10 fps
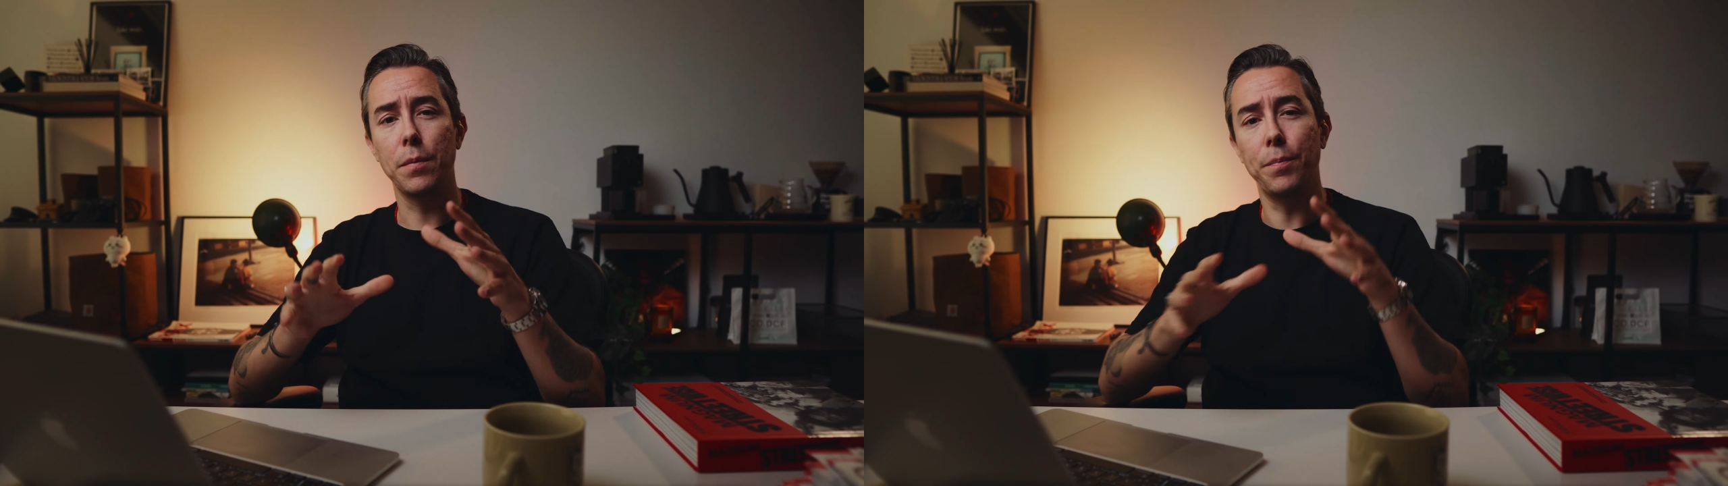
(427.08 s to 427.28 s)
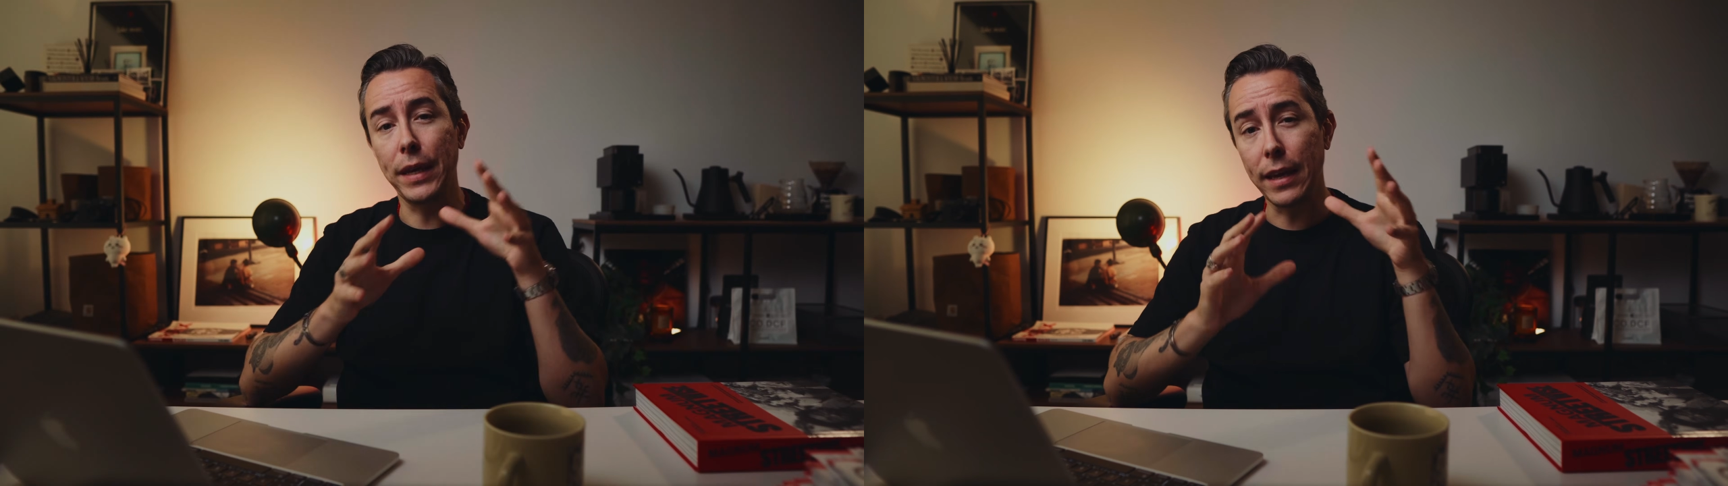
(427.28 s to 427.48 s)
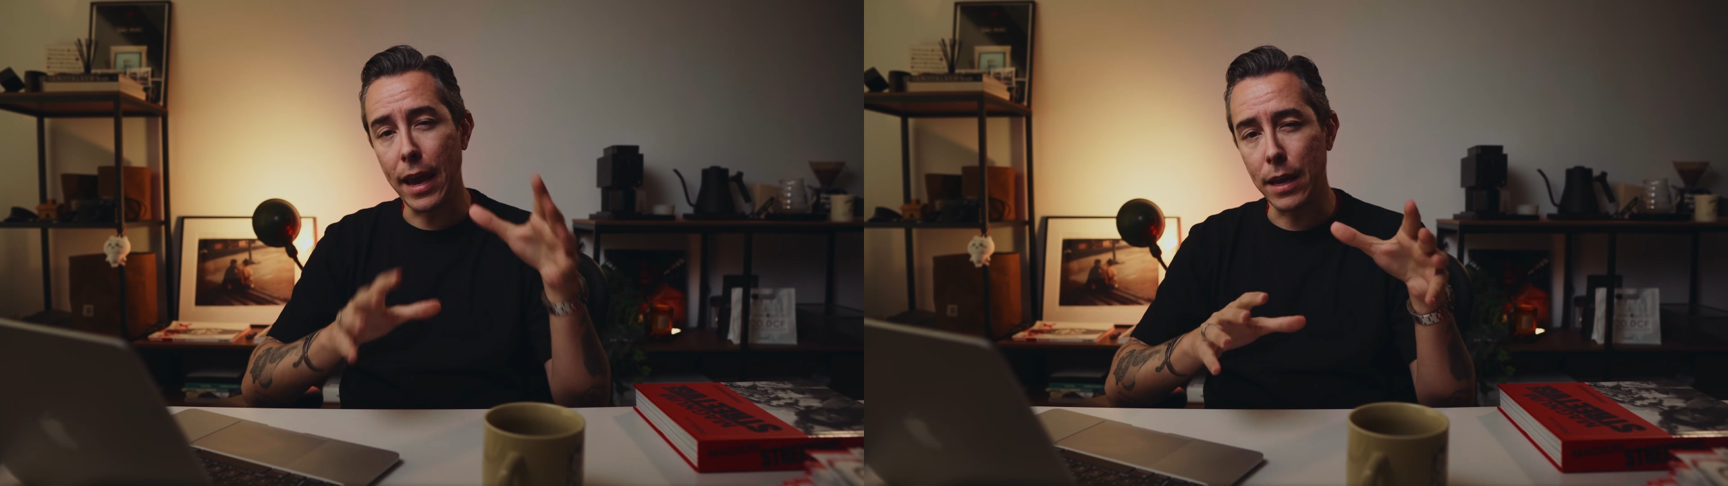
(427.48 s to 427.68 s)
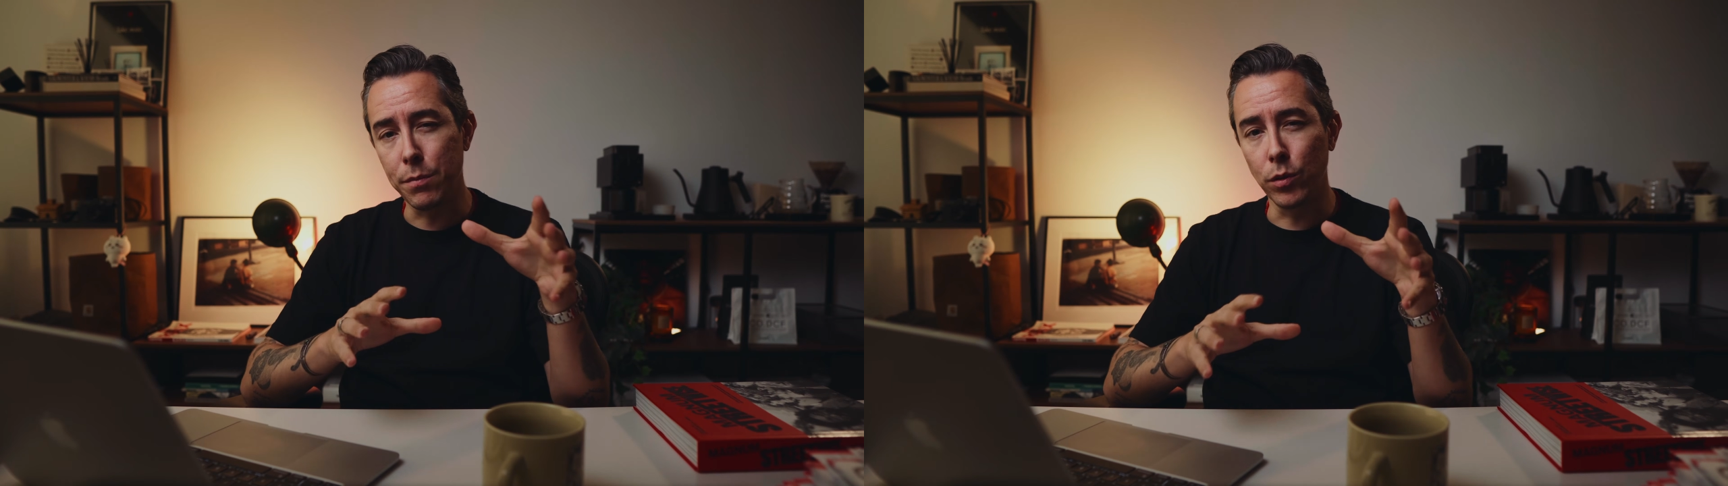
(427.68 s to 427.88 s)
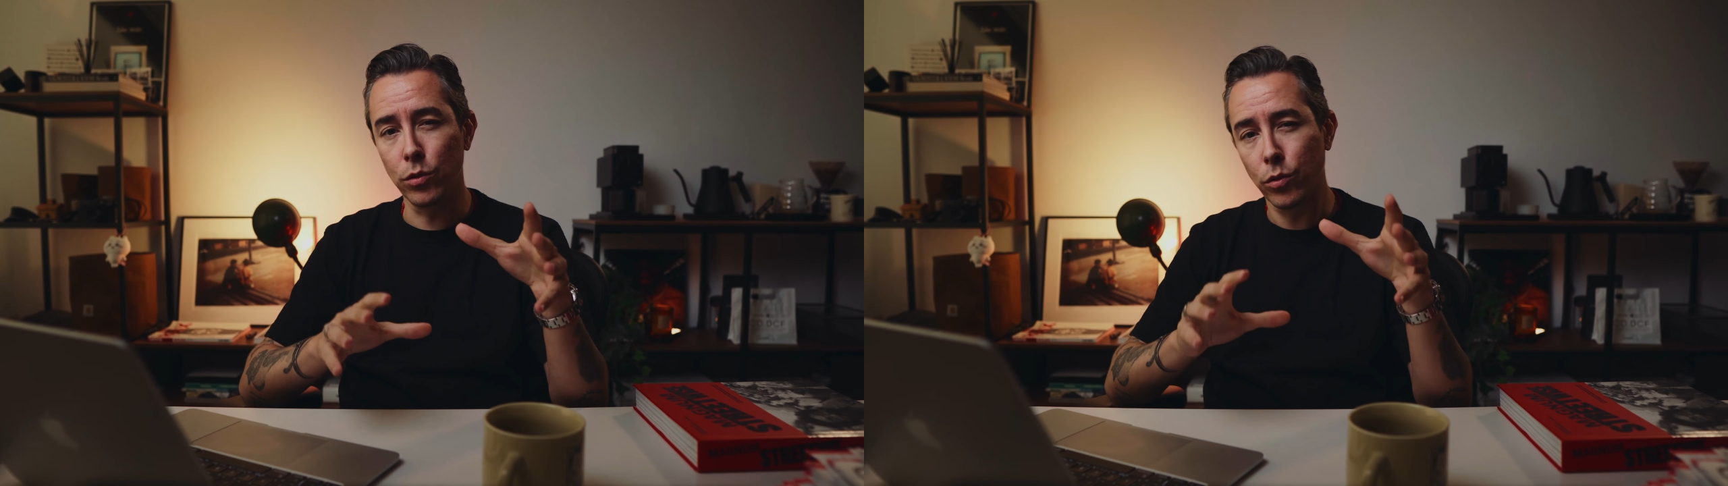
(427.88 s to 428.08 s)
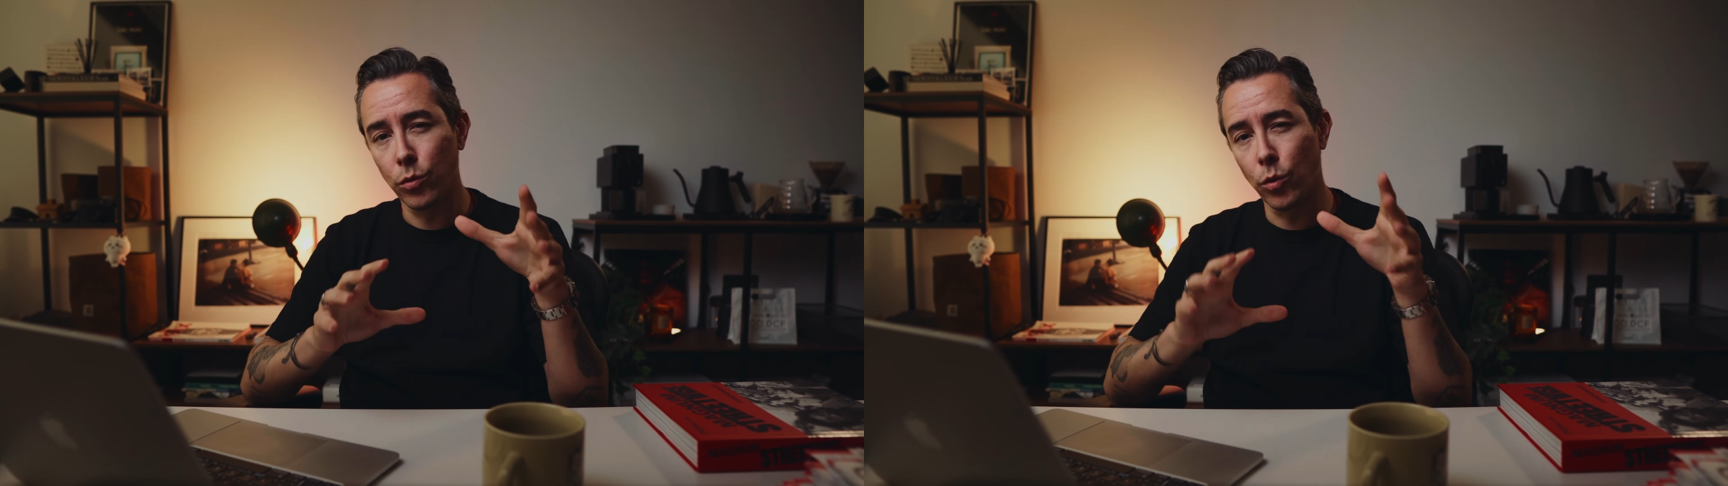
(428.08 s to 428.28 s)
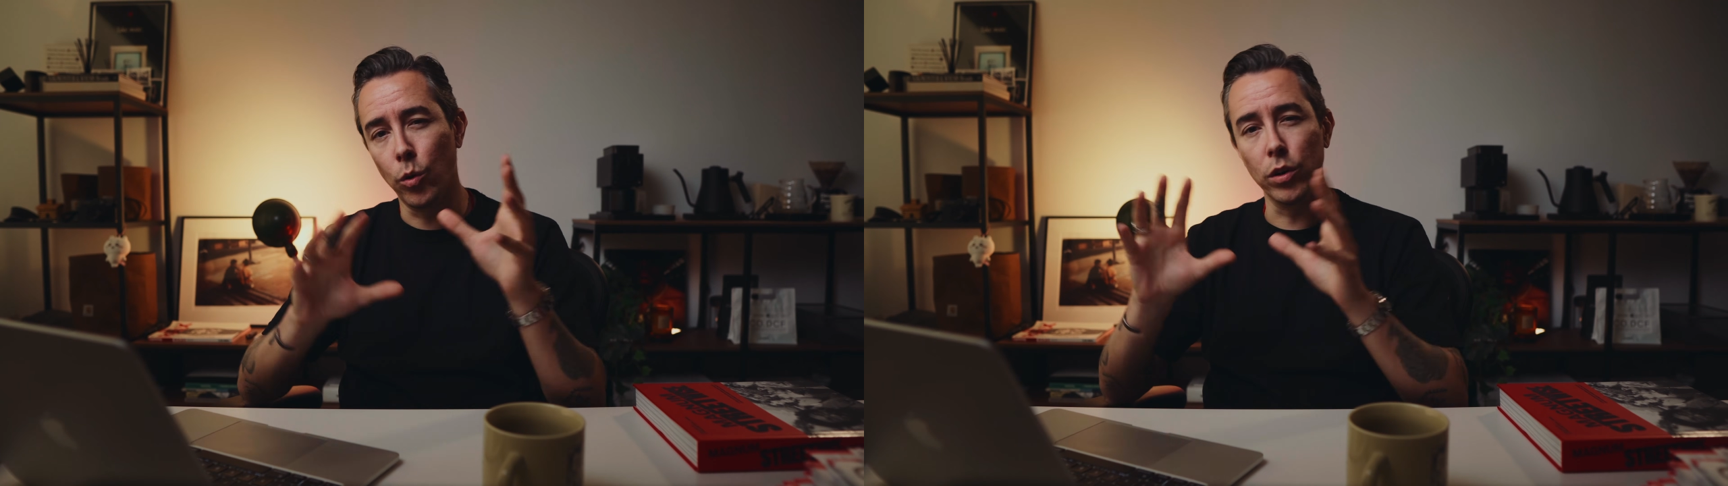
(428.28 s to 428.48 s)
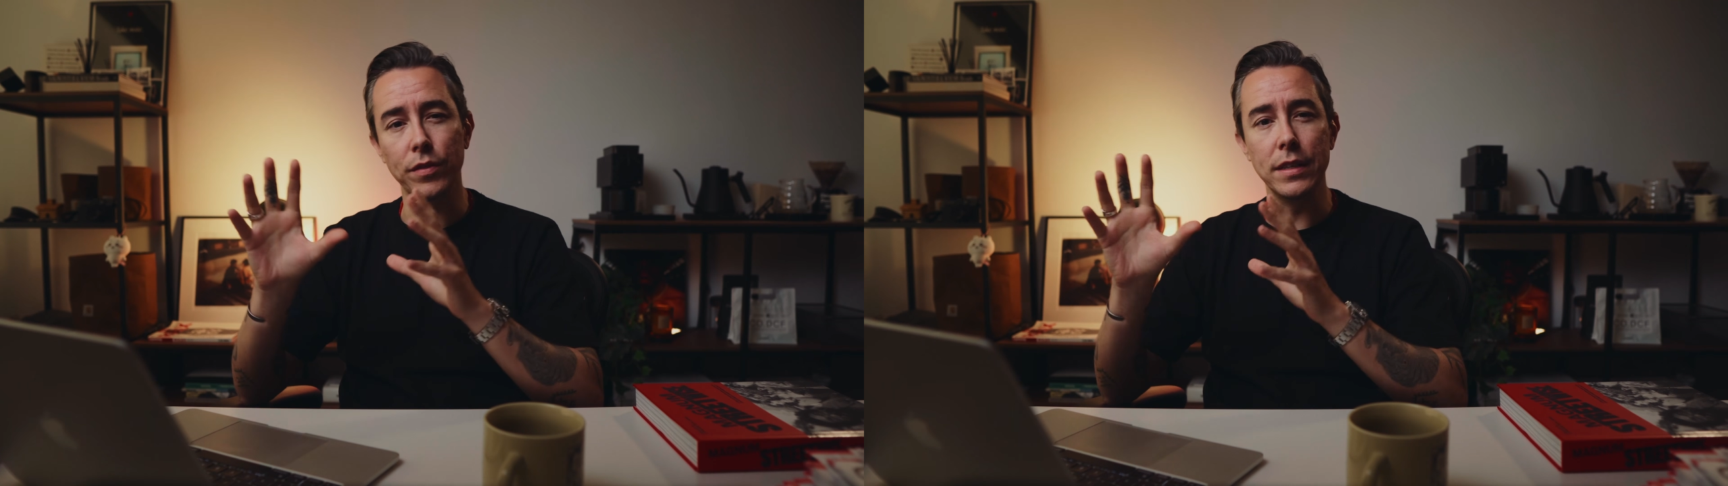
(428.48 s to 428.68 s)
being able to do
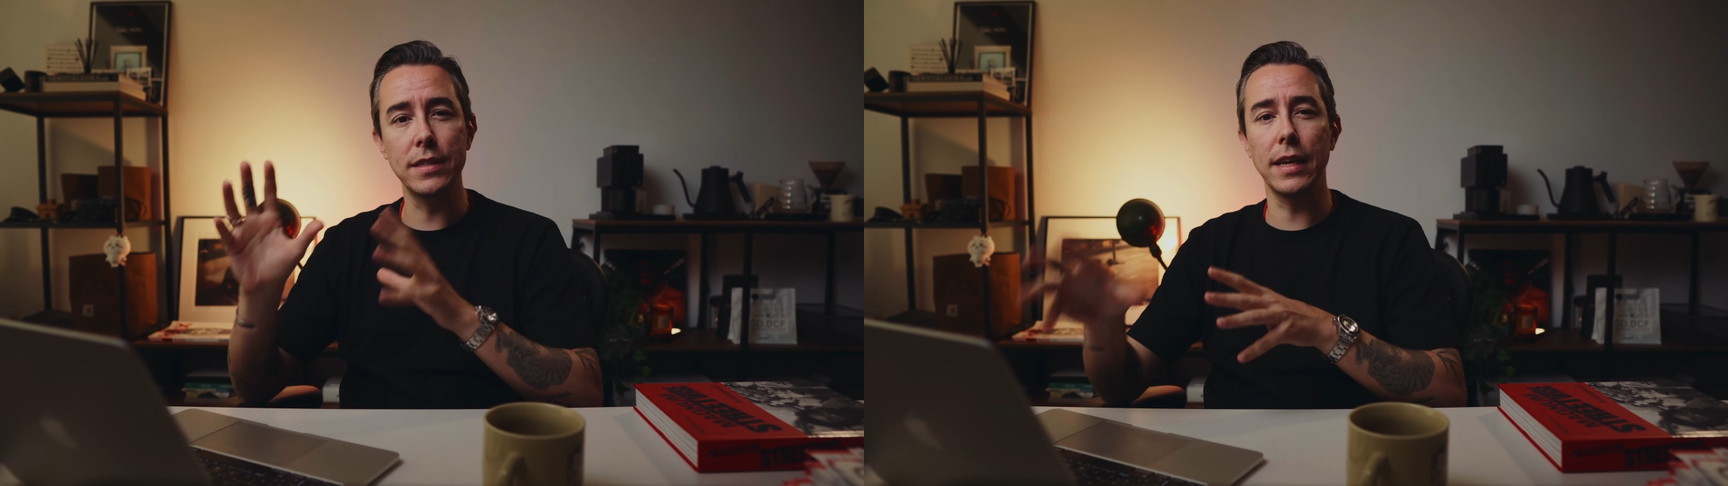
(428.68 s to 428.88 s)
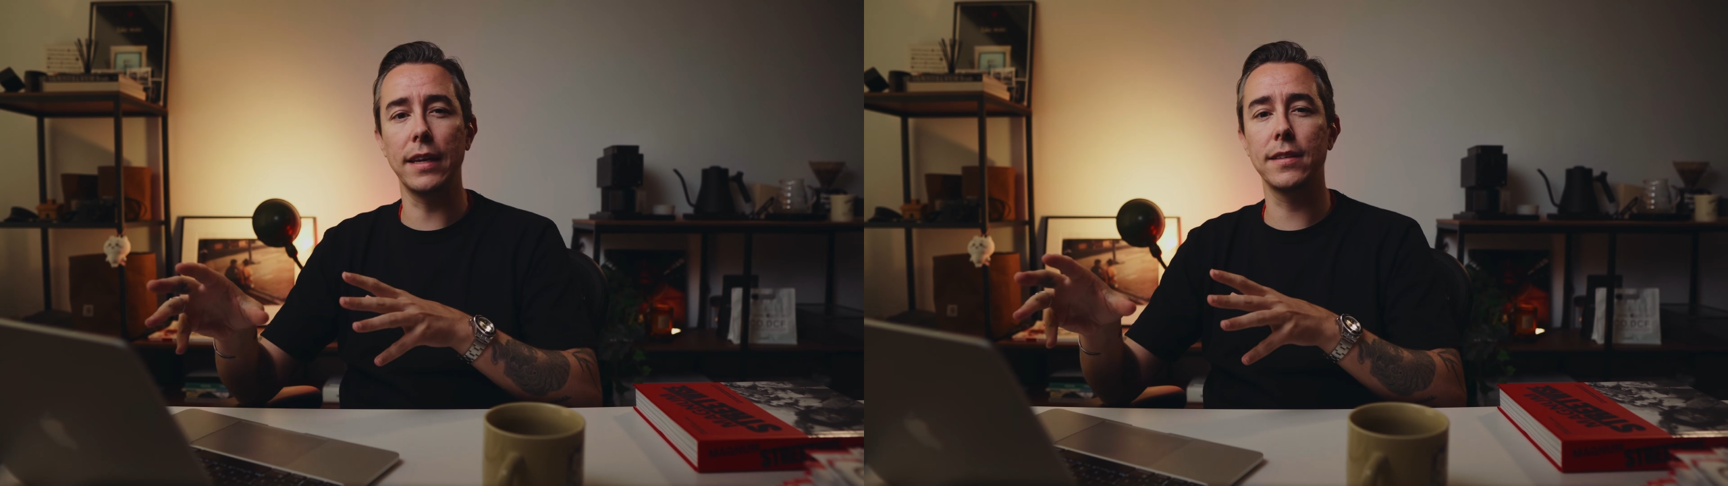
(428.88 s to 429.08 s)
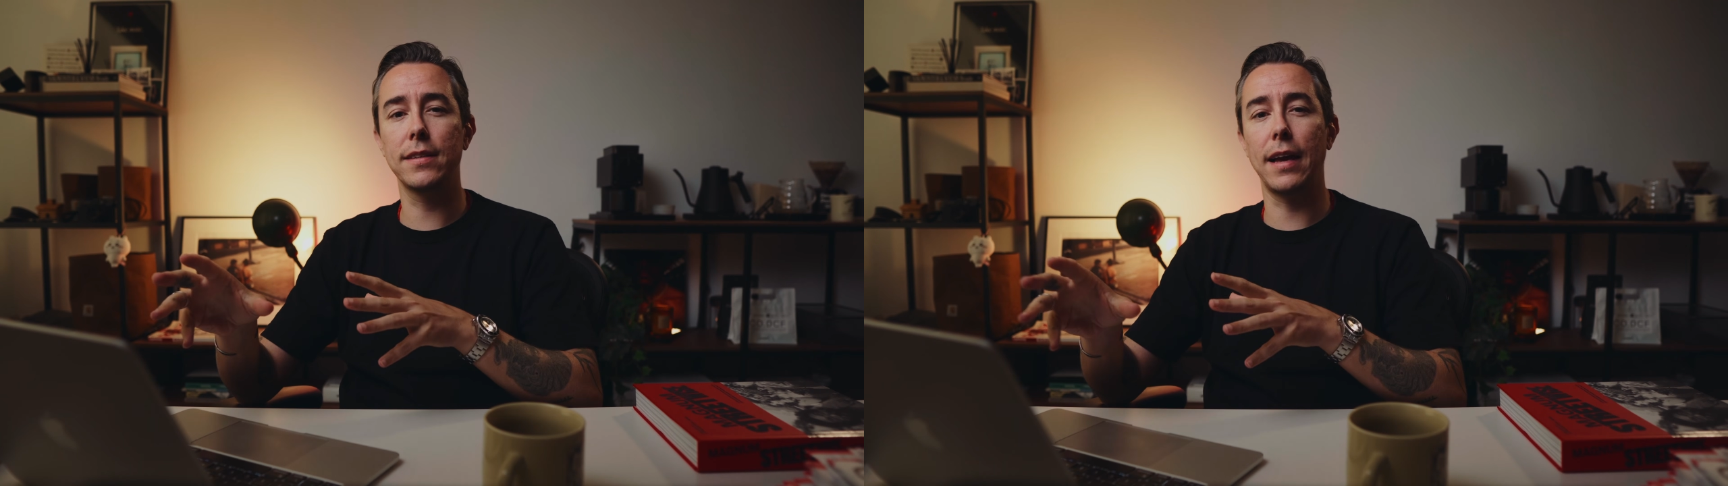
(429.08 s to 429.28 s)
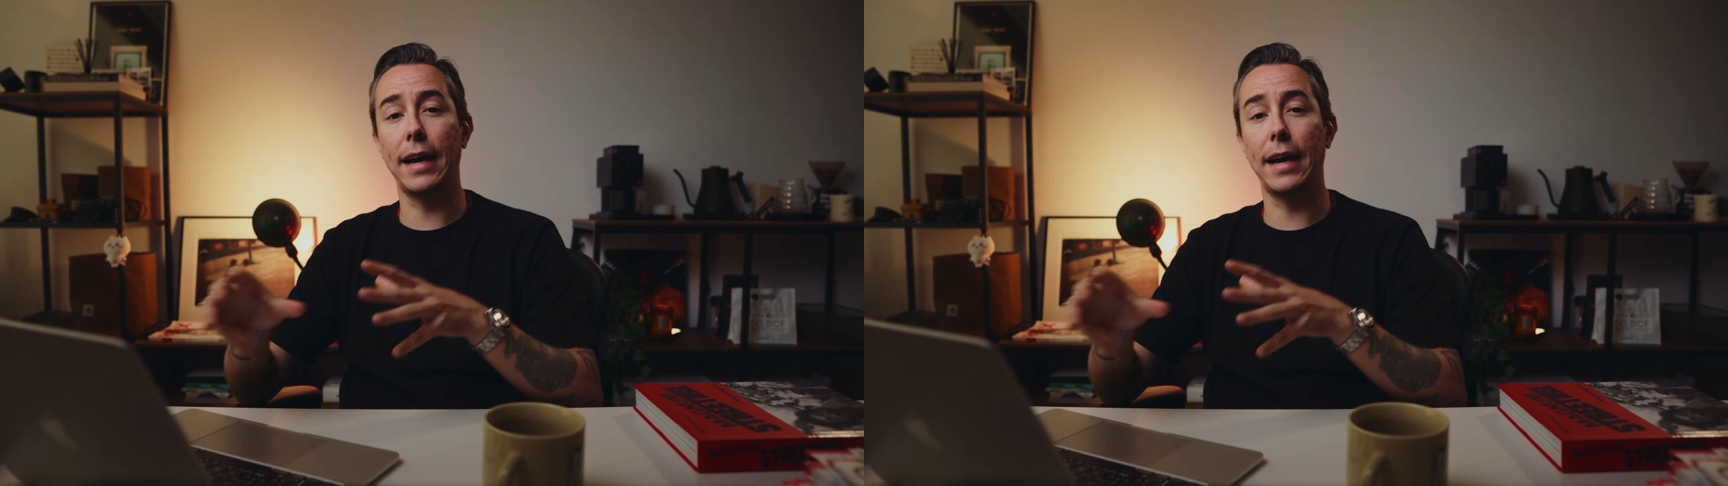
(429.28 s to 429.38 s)
all of these things